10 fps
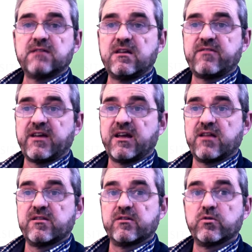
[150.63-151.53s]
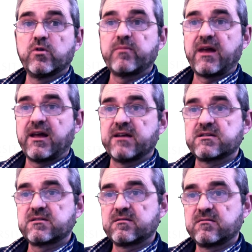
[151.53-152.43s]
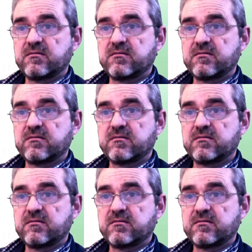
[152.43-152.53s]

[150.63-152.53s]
if I had the normalized